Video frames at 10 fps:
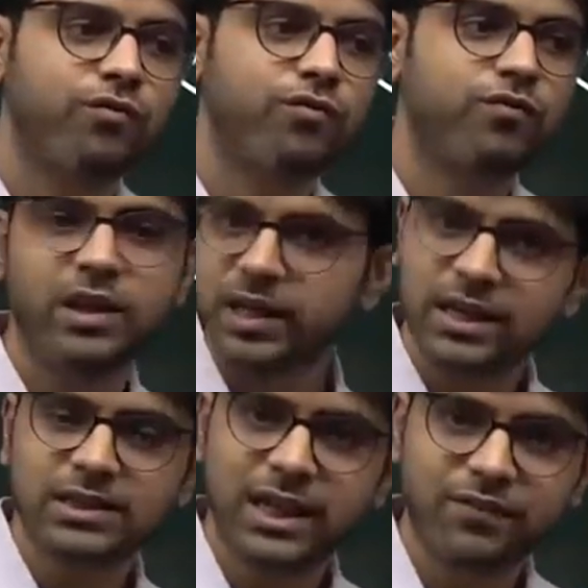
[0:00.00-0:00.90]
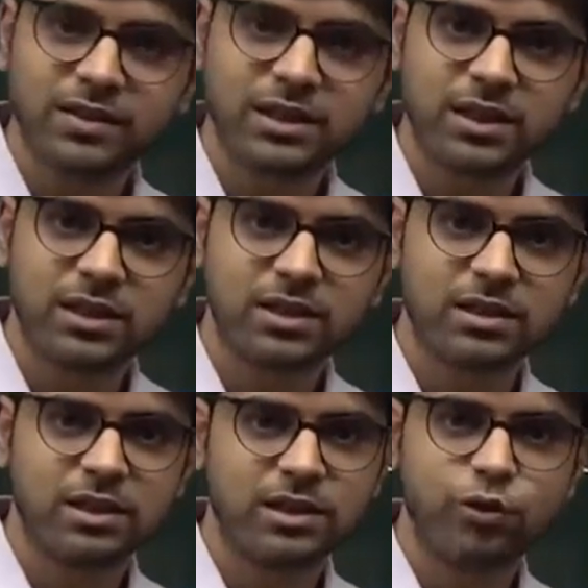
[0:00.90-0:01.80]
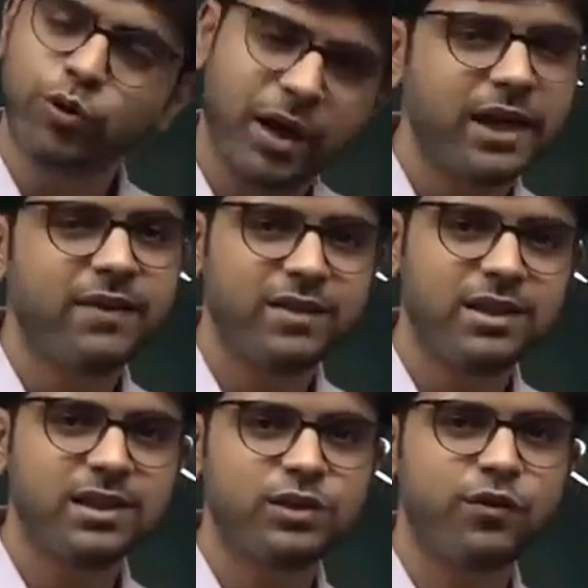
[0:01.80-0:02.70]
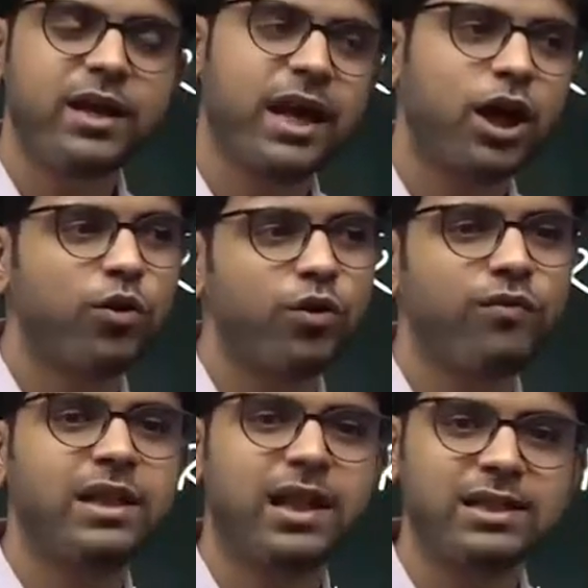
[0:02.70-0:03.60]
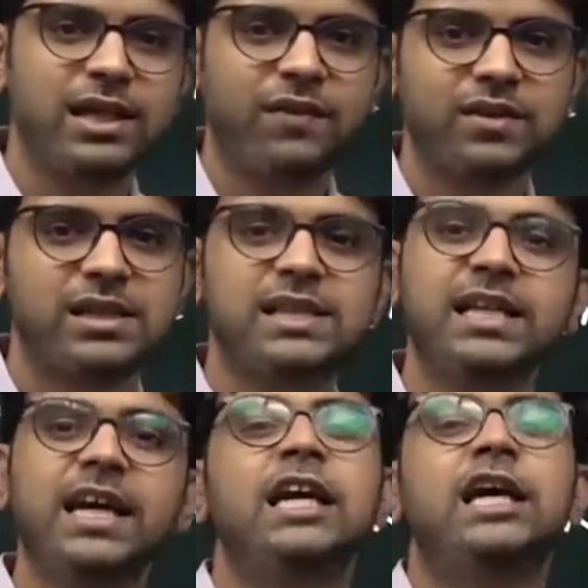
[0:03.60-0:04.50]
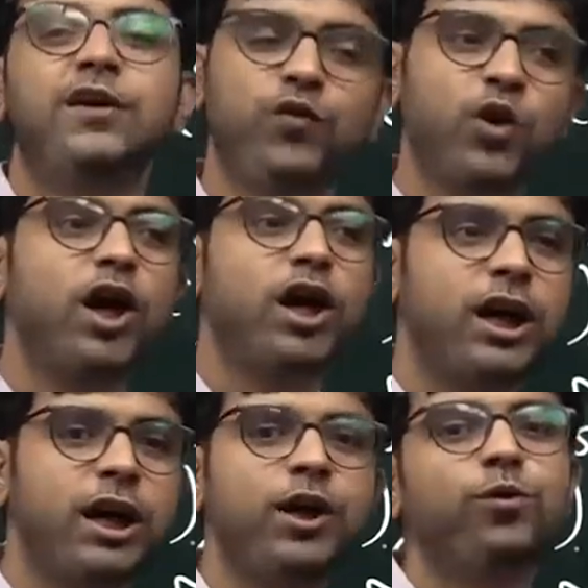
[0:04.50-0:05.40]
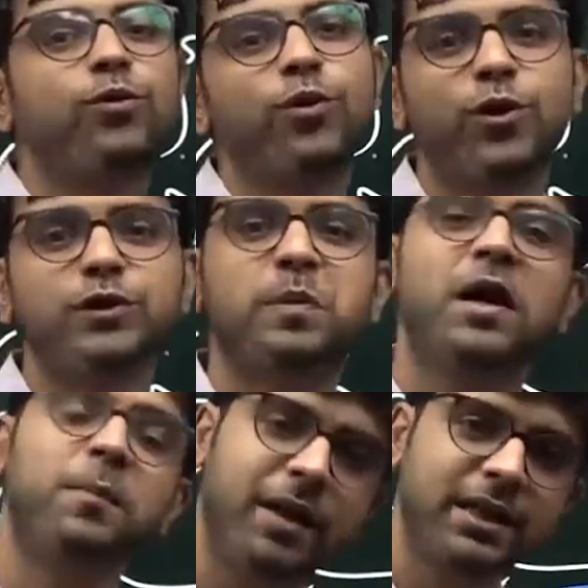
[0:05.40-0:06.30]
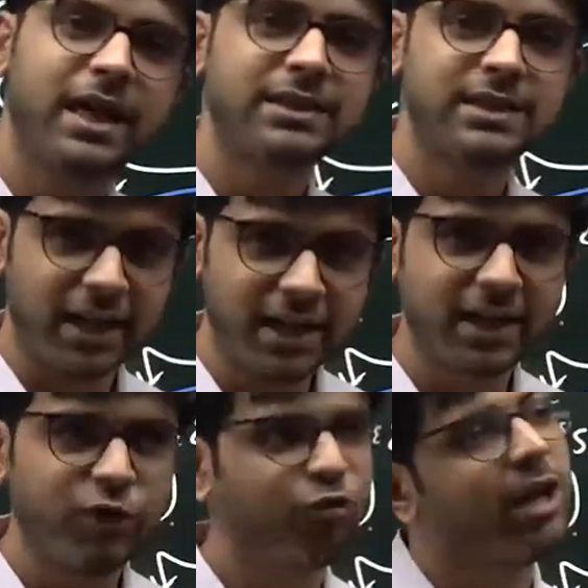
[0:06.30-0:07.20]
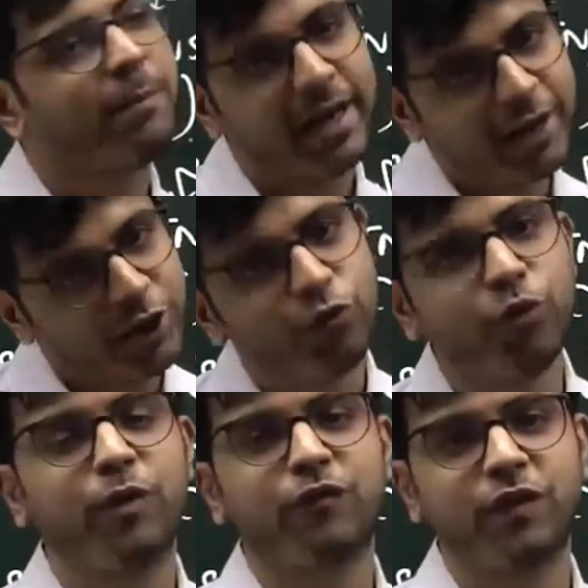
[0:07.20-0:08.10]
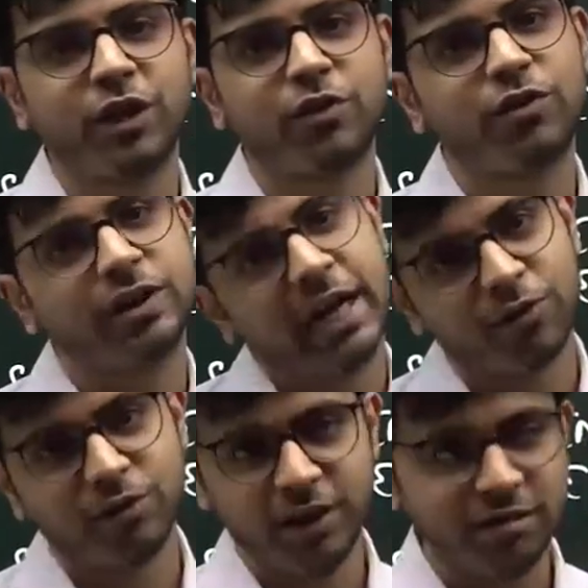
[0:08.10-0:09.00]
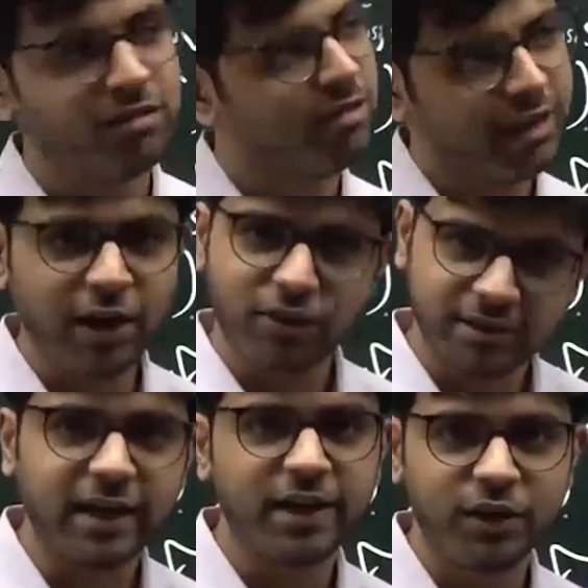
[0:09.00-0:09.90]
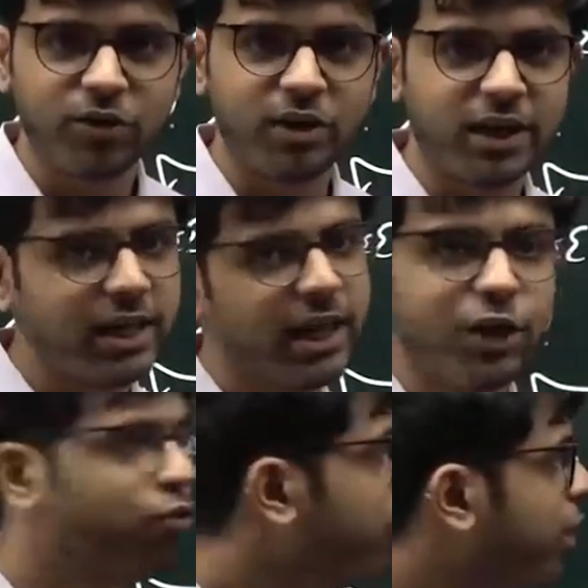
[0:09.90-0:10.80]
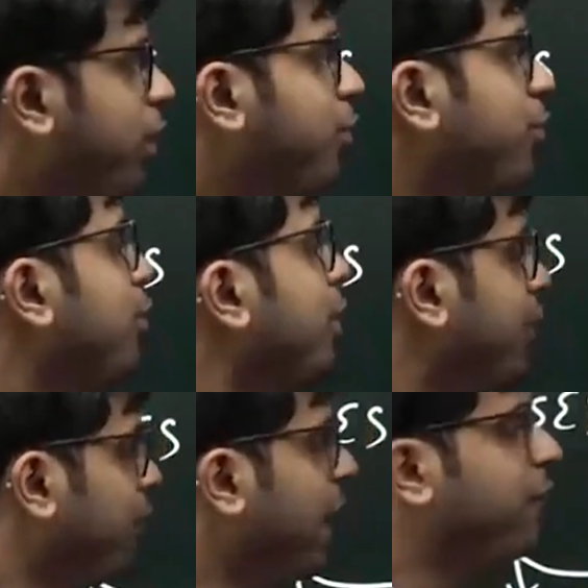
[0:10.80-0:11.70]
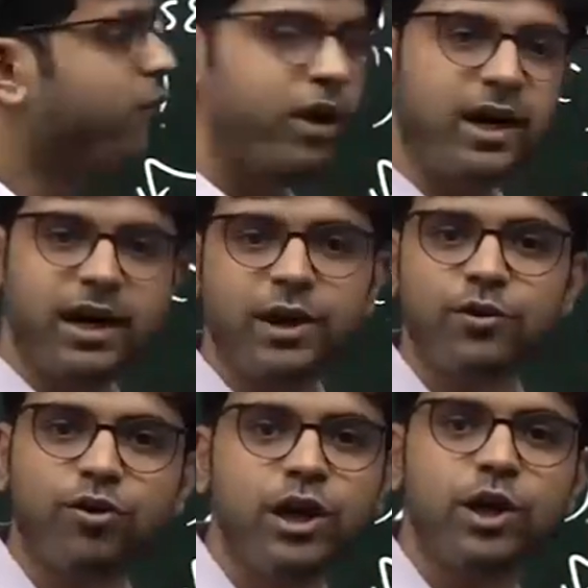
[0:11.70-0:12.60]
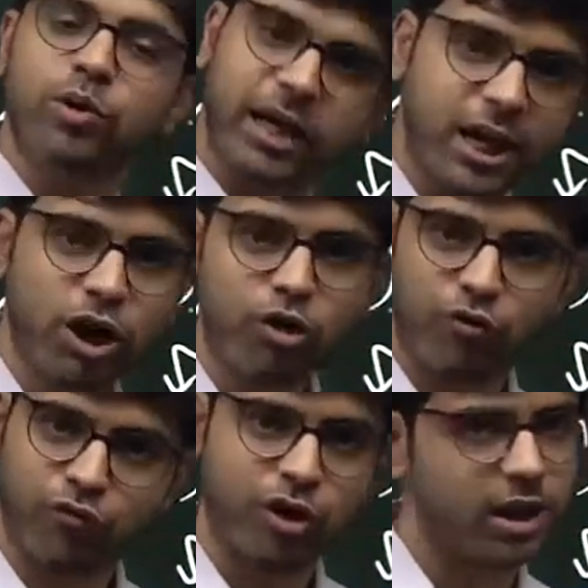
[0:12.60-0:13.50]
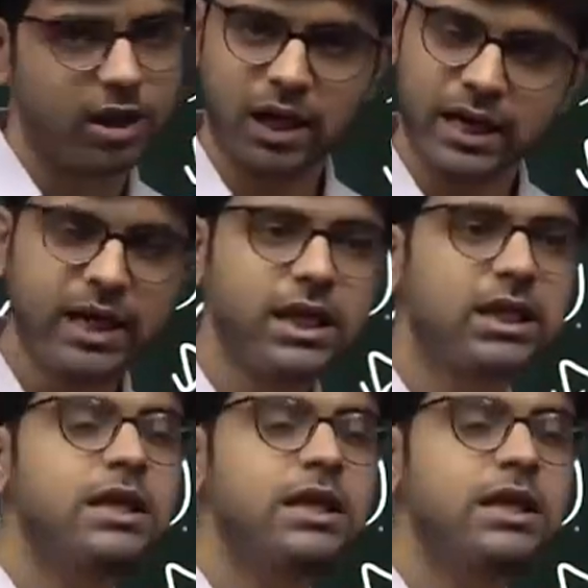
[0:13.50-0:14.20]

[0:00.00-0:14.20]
When there is a deficit. Do you agree with this? You will take a loan when there is a deficit. See, if you are earning 2 crores per month as salary, you can buy a new home of 1 crore in that salary only. Okay, you don't need to wait for it and you don't need to take a loan for it. Agreed?